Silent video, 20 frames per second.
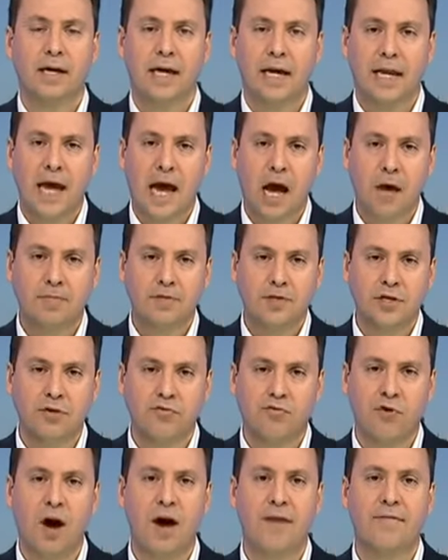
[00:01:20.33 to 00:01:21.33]
It helps to
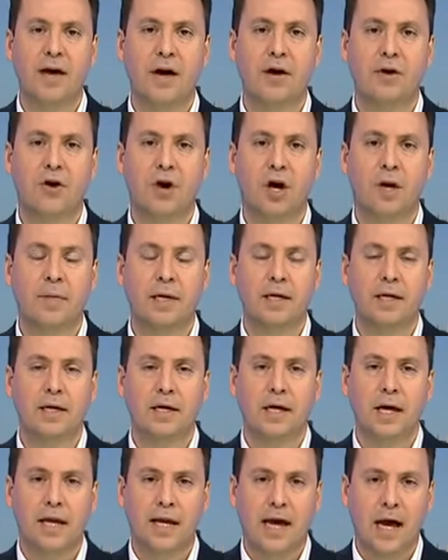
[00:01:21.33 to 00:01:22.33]
drive our economy.
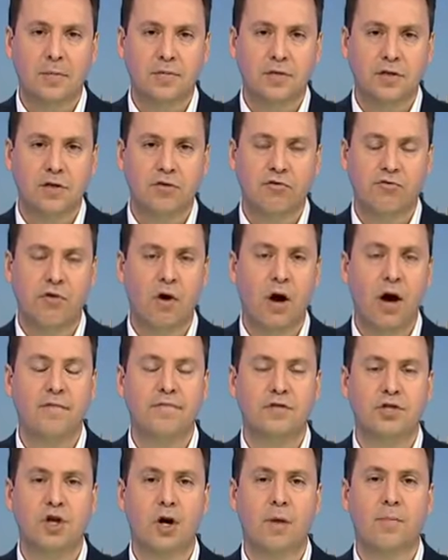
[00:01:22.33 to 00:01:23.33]
It helps to
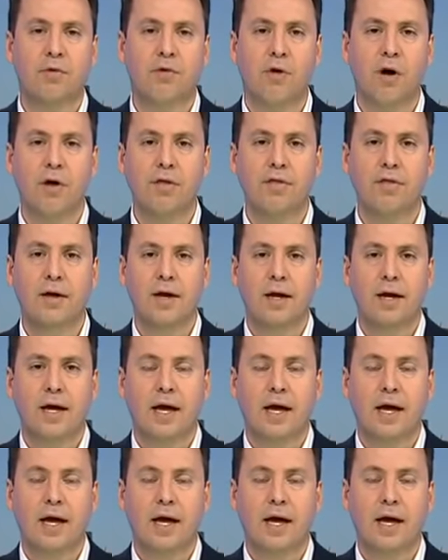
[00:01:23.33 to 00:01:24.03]
drive job growth.